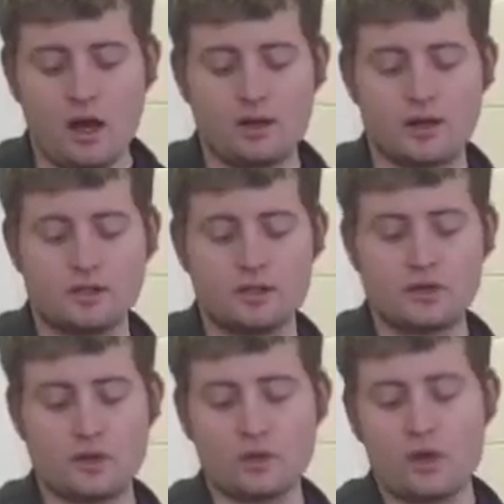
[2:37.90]
Alright,
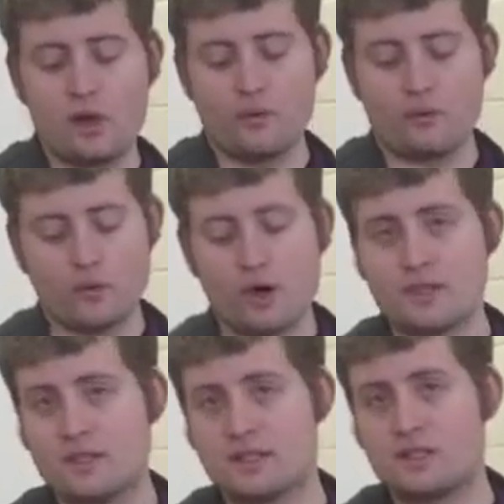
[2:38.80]
so for our
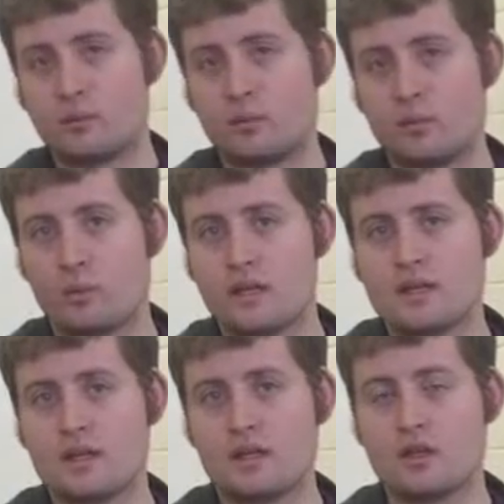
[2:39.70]
system, we
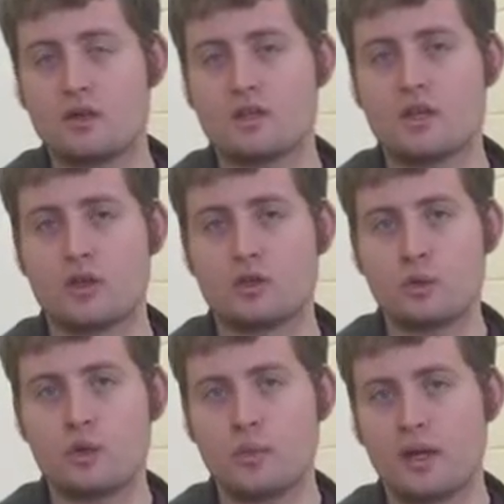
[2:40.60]
decided to use the
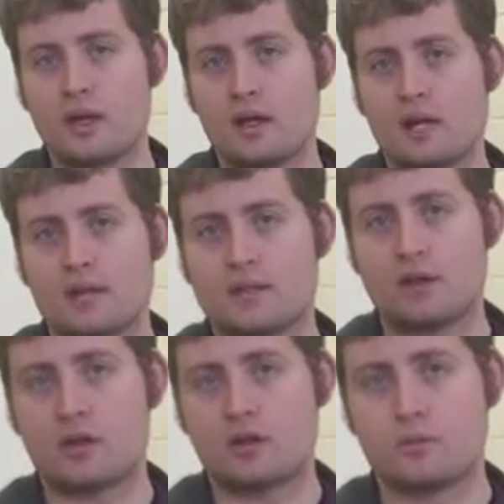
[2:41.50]
Arduino Mega as
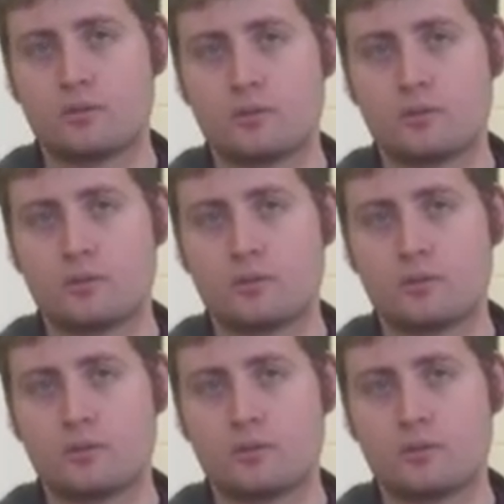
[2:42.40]
our